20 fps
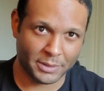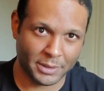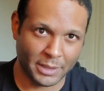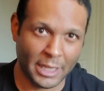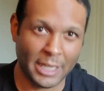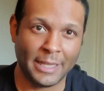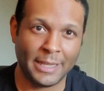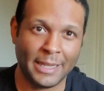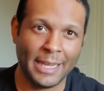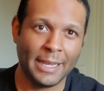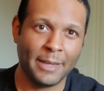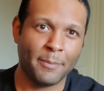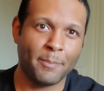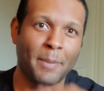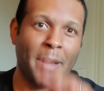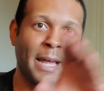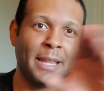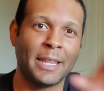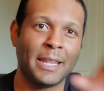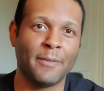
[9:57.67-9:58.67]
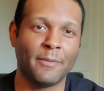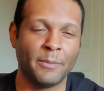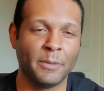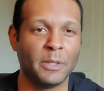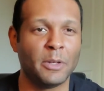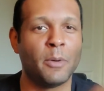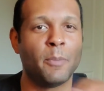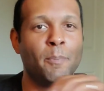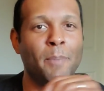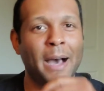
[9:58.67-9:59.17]
And think by
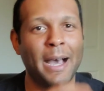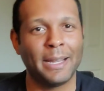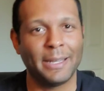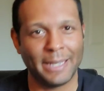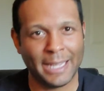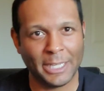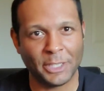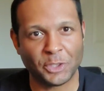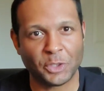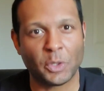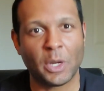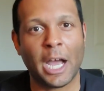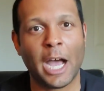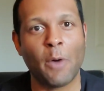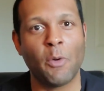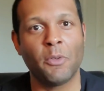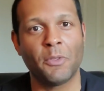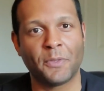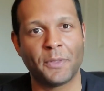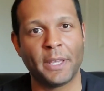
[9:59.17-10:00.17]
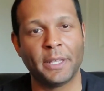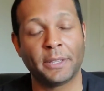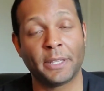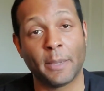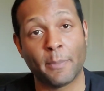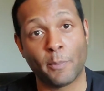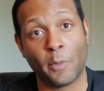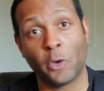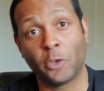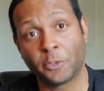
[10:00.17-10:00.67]
that, by nature, I would think
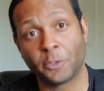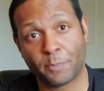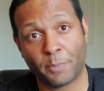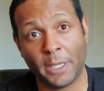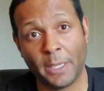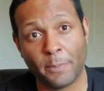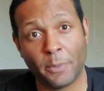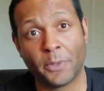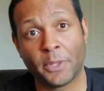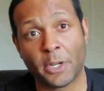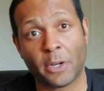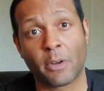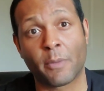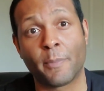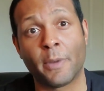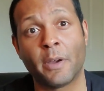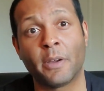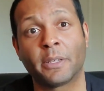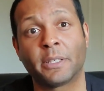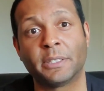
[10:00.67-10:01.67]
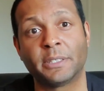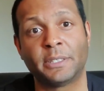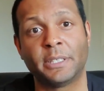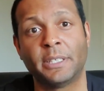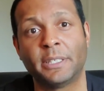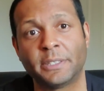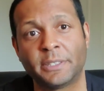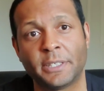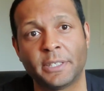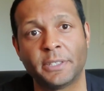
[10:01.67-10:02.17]
that most people that are American
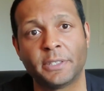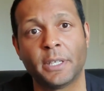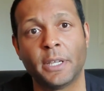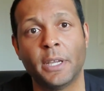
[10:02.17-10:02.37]
citizens